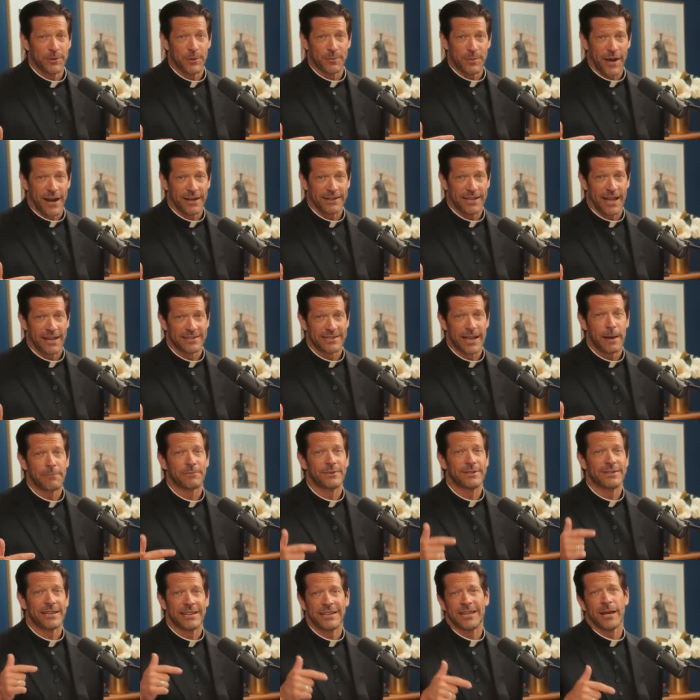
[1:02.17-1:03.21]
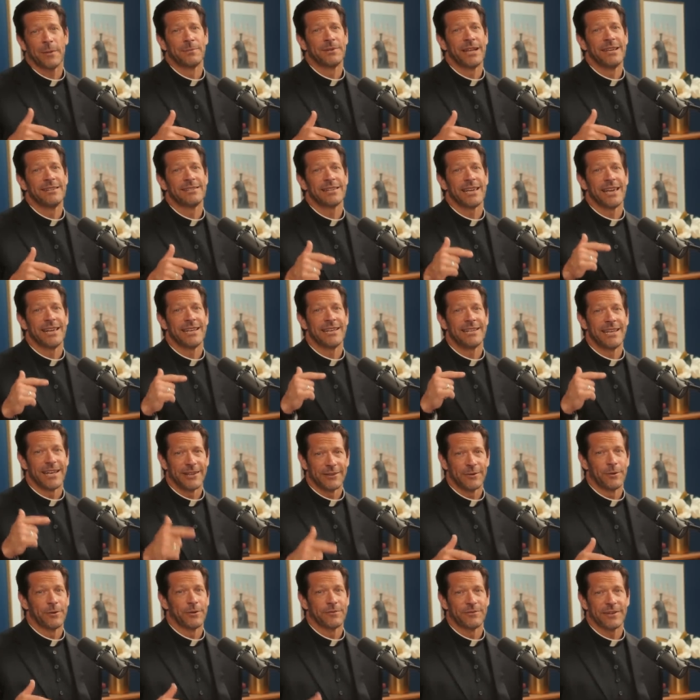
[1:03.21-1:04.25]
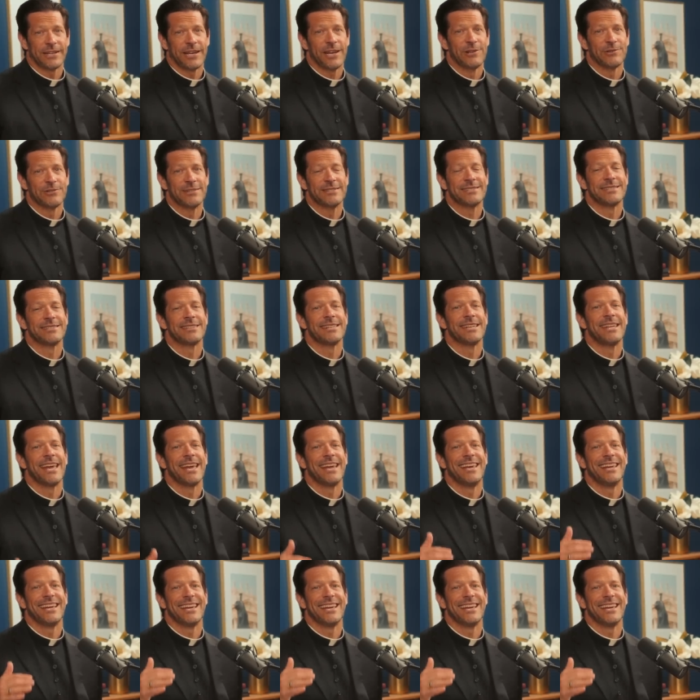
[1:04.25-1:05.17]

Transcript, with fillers: in your podcast app for daily updates and daily notifications. Today